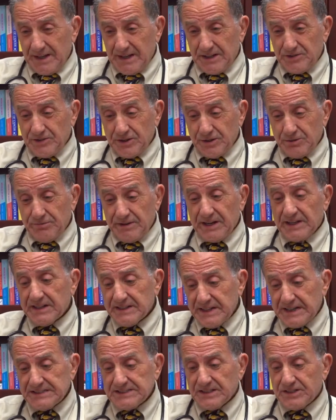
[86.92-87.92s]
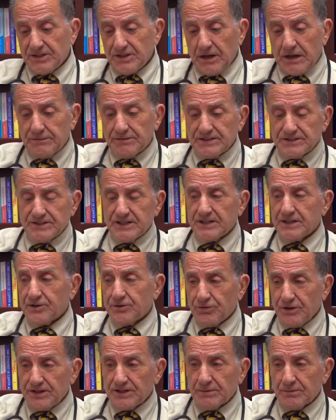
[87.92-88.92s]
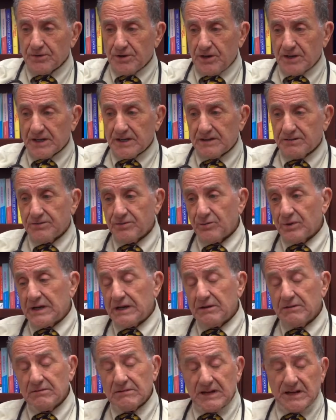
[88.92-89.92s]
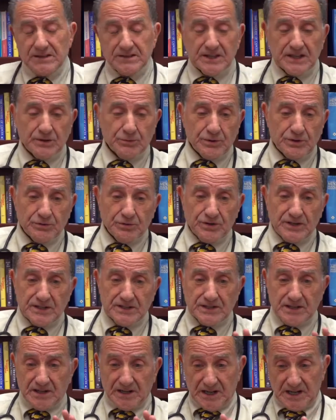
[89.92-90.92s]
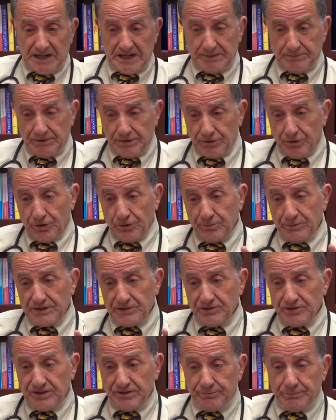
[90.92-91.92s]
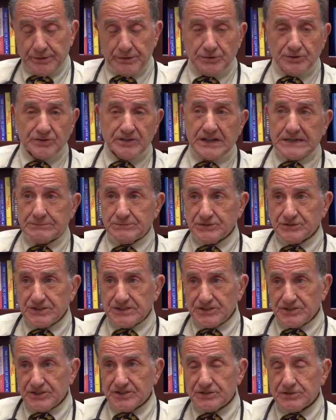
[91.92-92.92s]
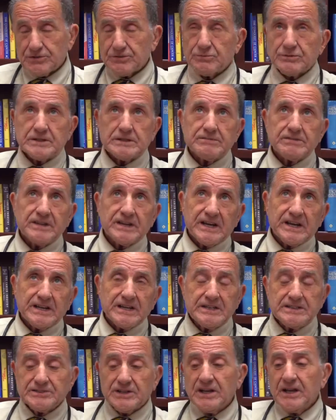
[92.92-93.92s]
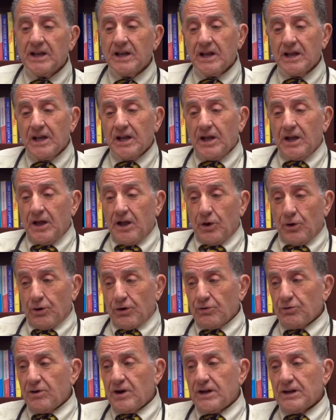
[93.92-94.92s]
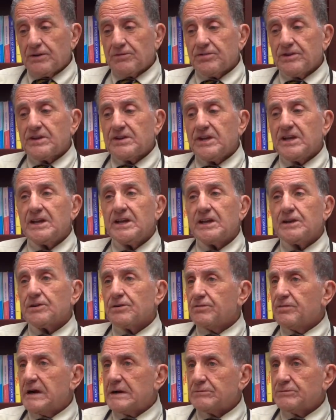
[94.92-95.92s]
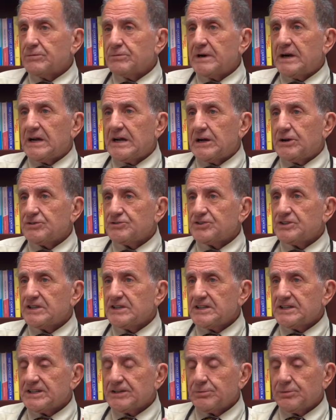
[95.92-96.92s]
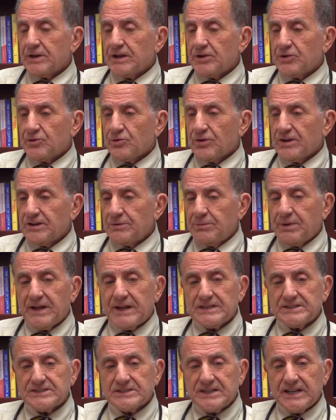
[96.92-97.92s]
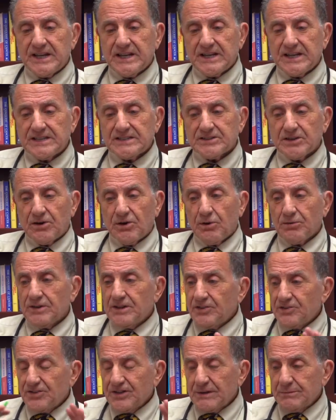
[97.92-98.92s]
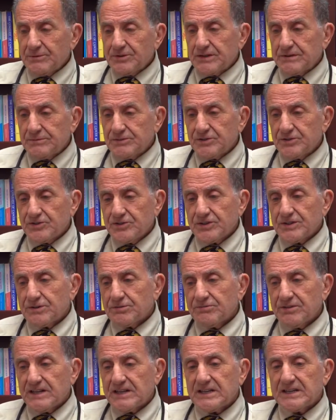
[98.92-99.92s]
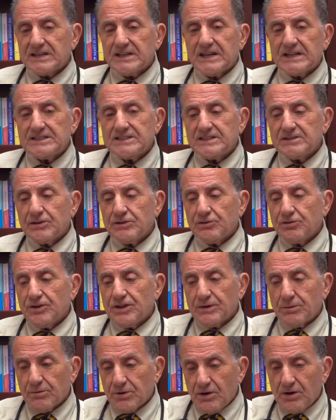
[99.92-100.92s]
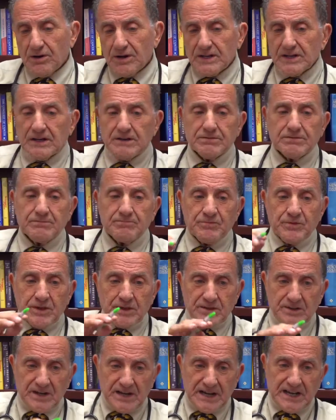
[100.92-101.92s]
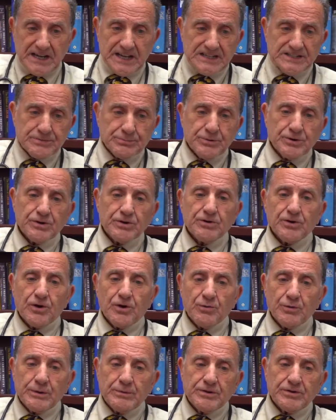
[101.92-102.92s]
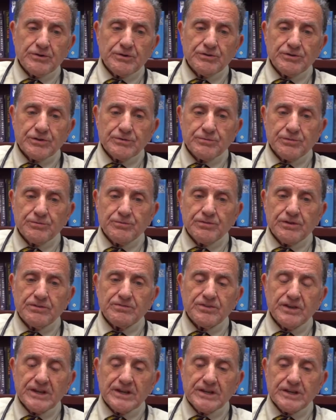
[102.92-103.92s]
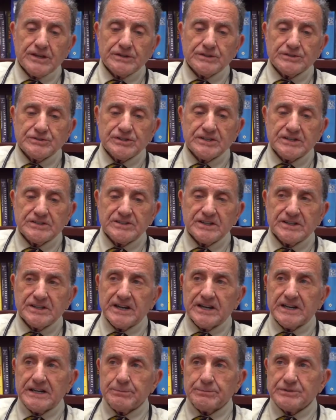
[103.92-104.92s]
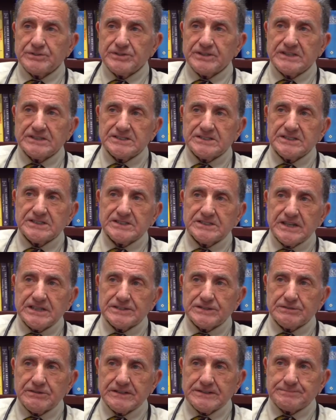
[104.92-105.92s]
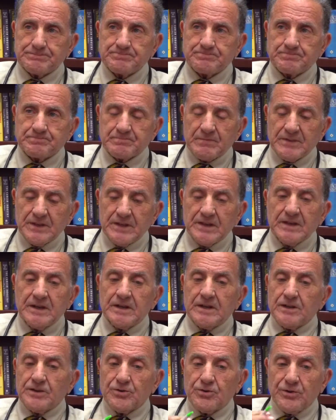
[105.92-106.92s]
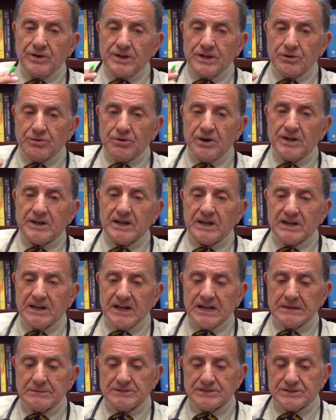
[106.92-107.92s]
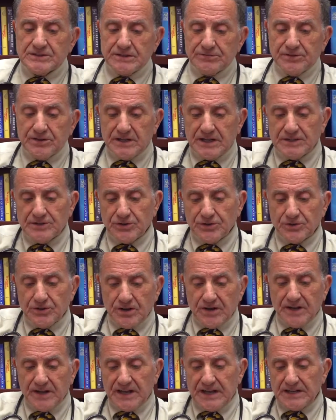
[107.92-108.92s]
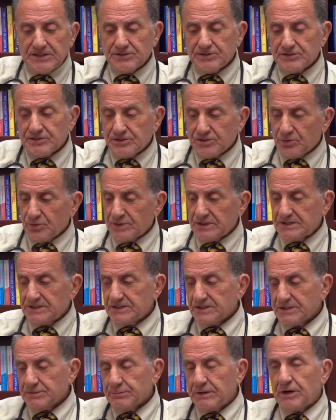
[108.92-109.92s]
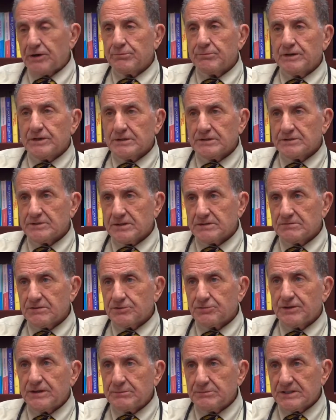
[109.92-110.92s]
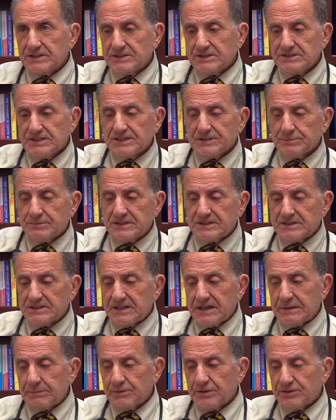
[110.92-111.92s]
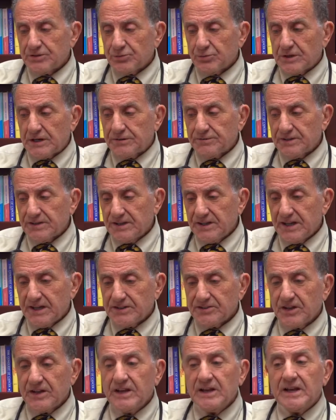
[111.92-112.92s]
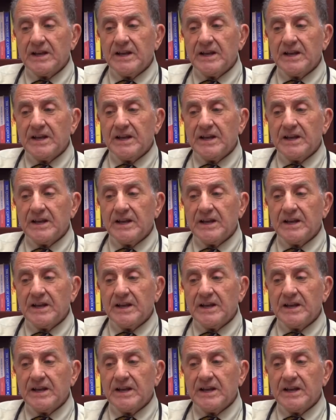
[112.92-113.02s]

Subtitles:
Instead of recognizing the obvious, they didn't treat them long enough. Well, I think we treated the Lyme, or you must have post-Lyme disease syndrome, whatever that is, or chronic fatigue, or fibromyalgia, unexplained joint pains and headaches. All these symptoms, instead of recognizing you treat them long enough, the ILADS protocol we've been using for 15 years has a 90% success rate. Treating chronic Lyme is never a 100-yard dash, it's a 26-mile marathon. 3 months, 6 months, 9 months, whatever it takes.